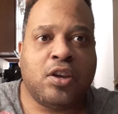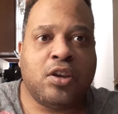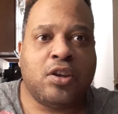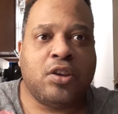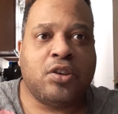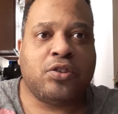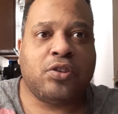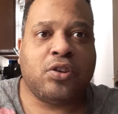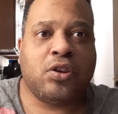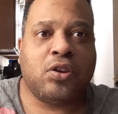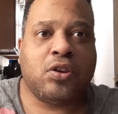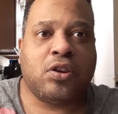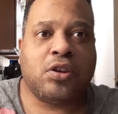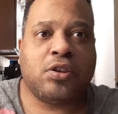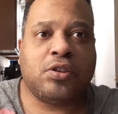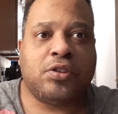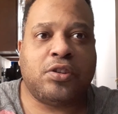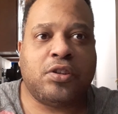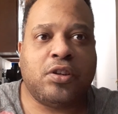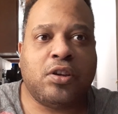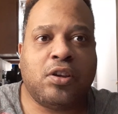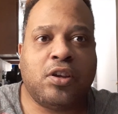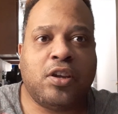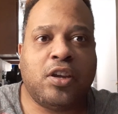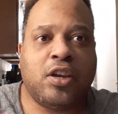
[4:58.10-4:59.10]
So you can
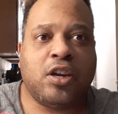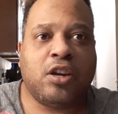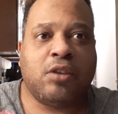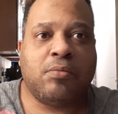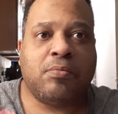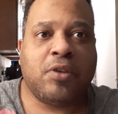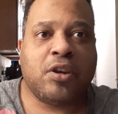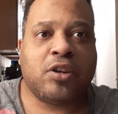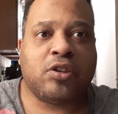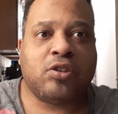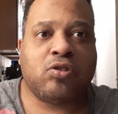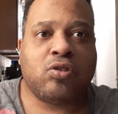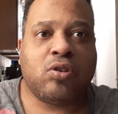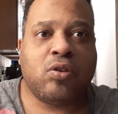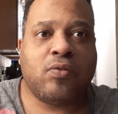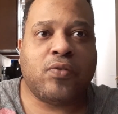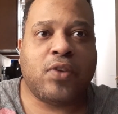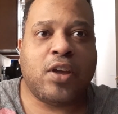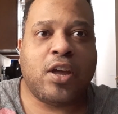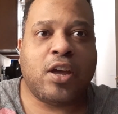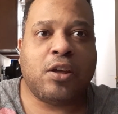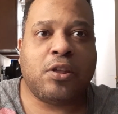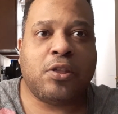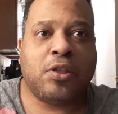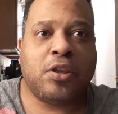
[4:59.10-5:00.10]
still eat a mixture of
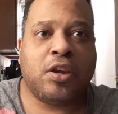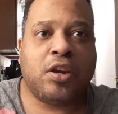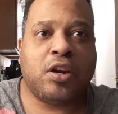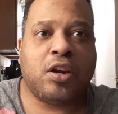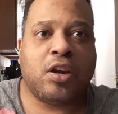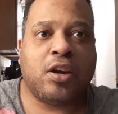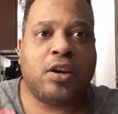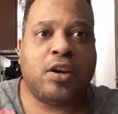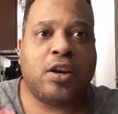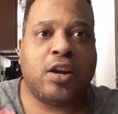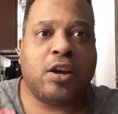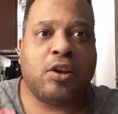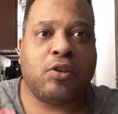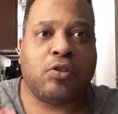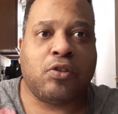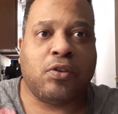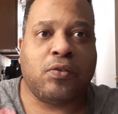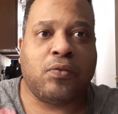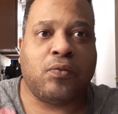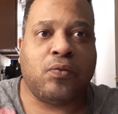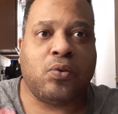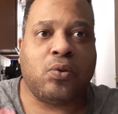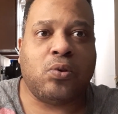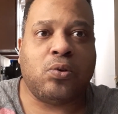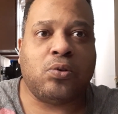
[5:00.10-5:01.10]
healthy and unhealthy
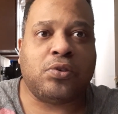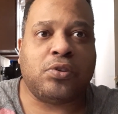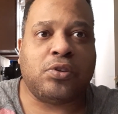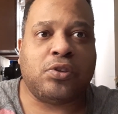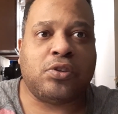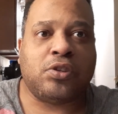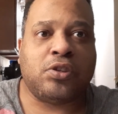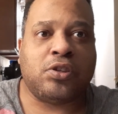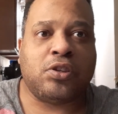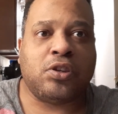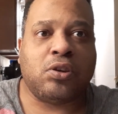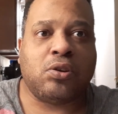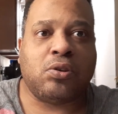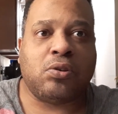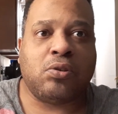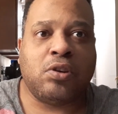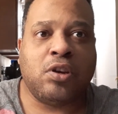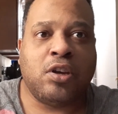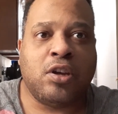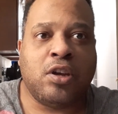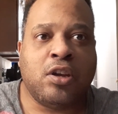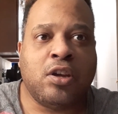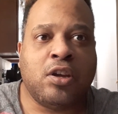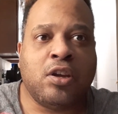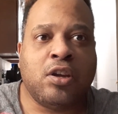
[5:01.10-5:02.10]
foods and still
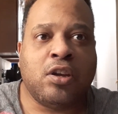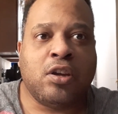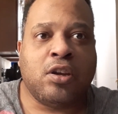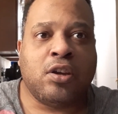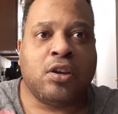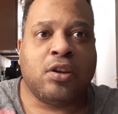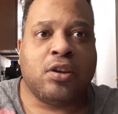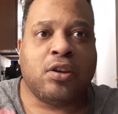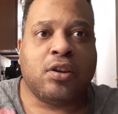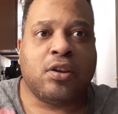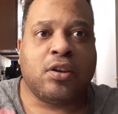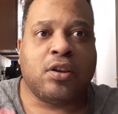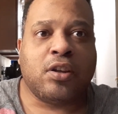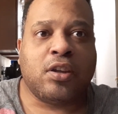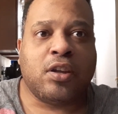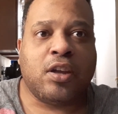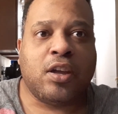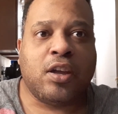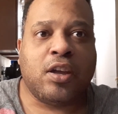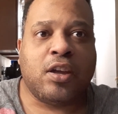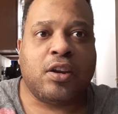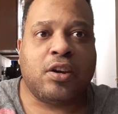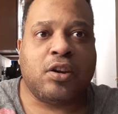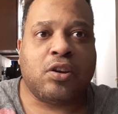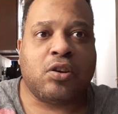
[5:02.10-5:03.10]

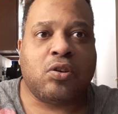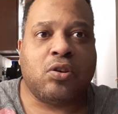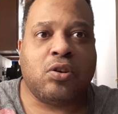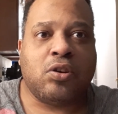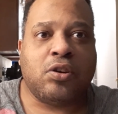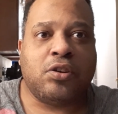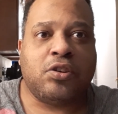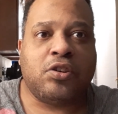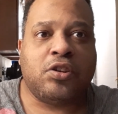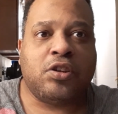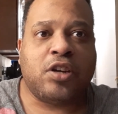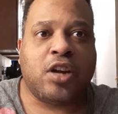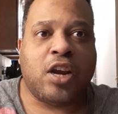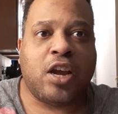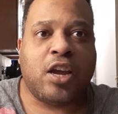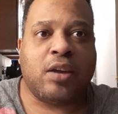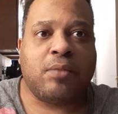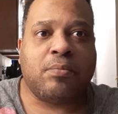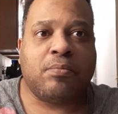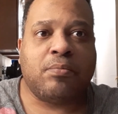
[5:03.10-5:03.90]
get in a good shape,